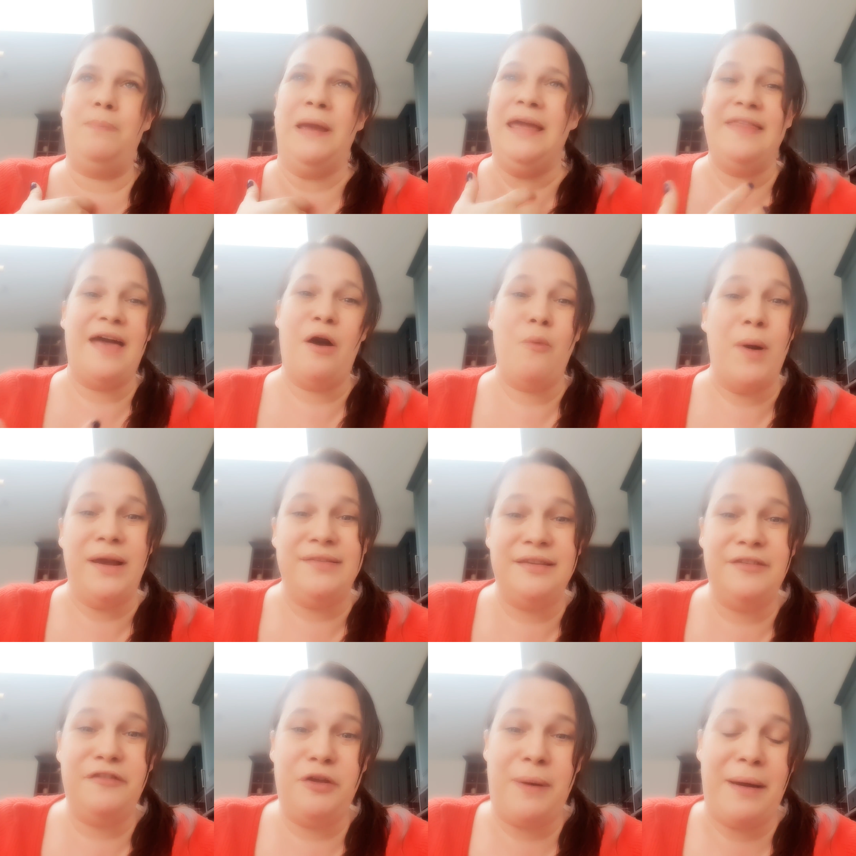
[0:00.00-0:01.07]
be there
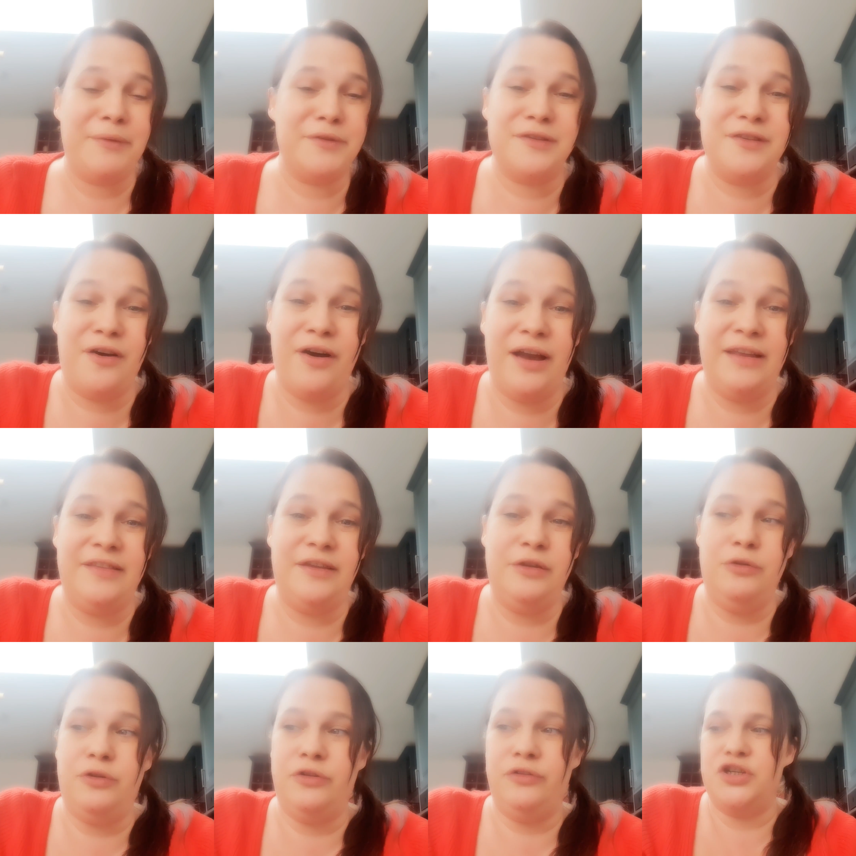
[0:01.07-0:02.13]
waiting for you outside that
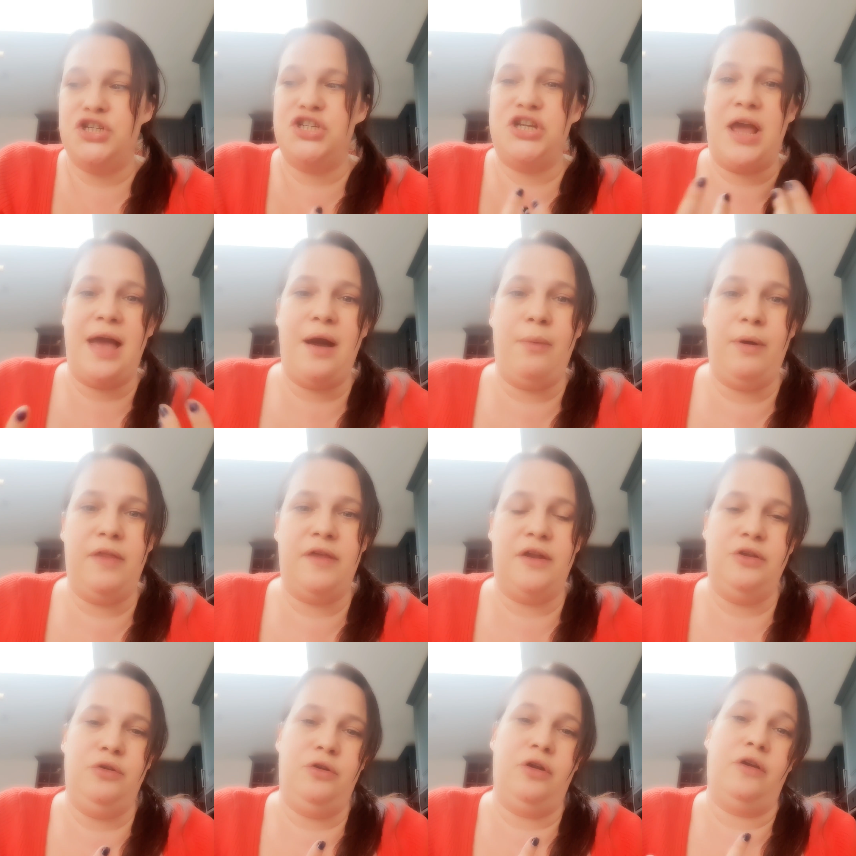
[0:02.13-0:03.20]
you can share with
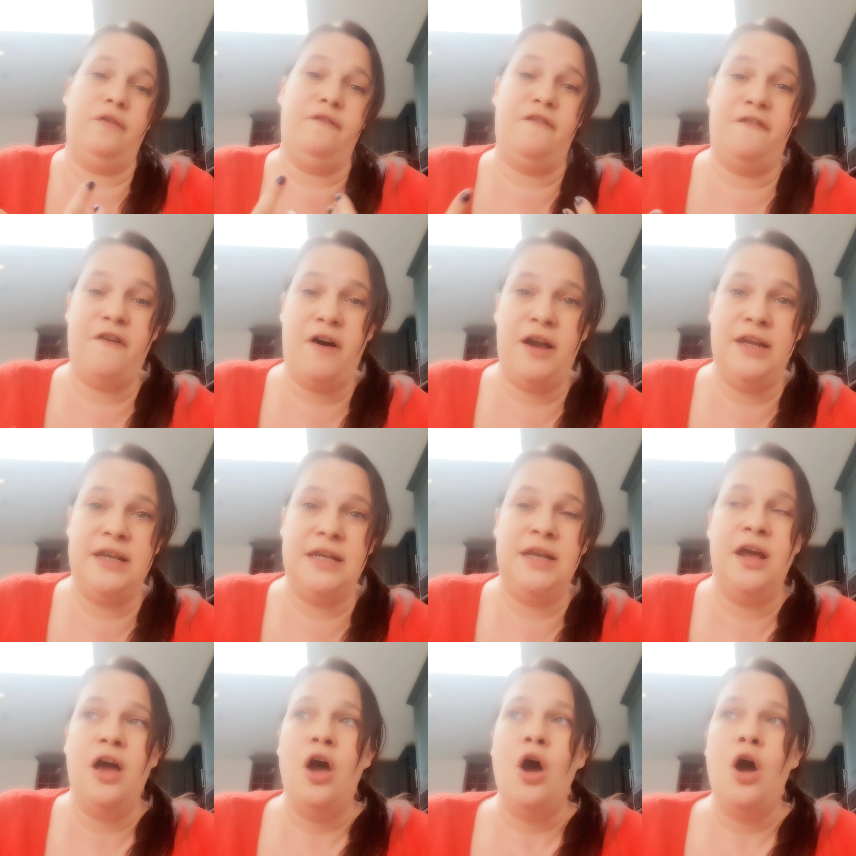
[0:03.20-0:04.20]
and you can confide in,